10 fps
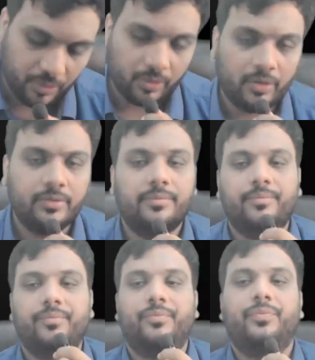wrong.
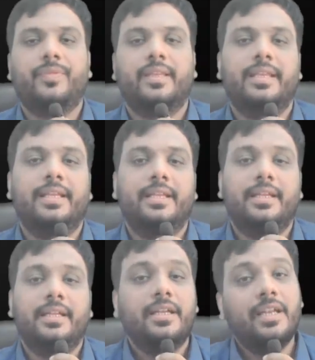
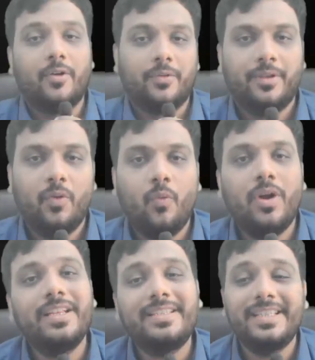Now,
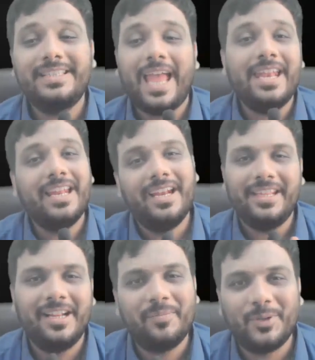what is this
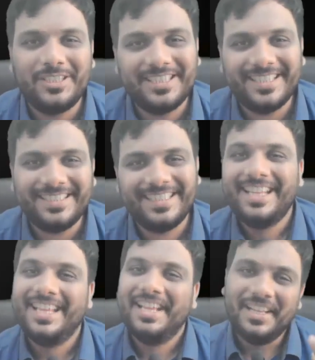analytical procedures?
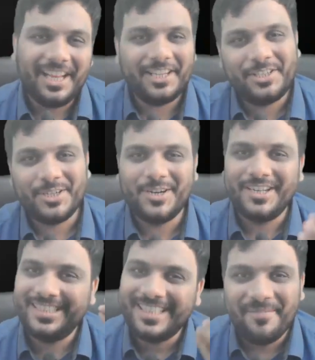
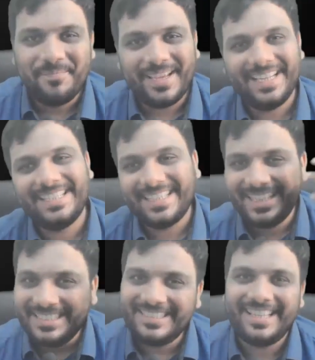Ratios,
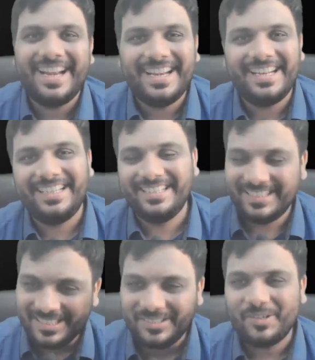comparisons, trend
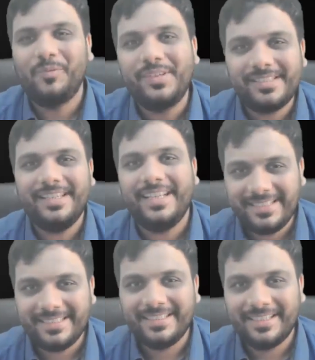analysis. Obviously,
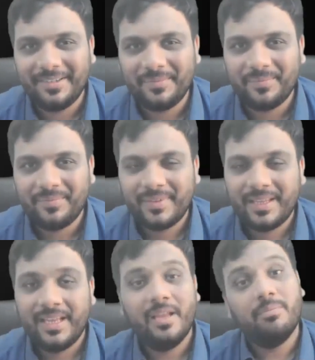yes.
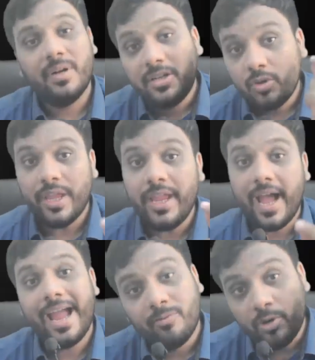But today
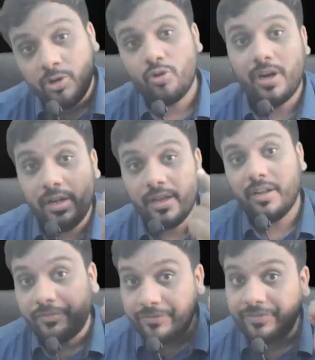I'm going to clear
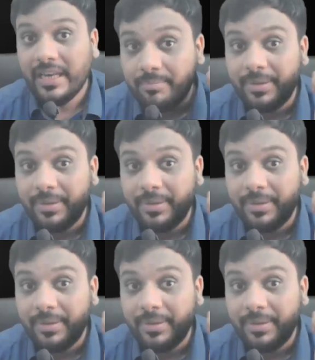a very big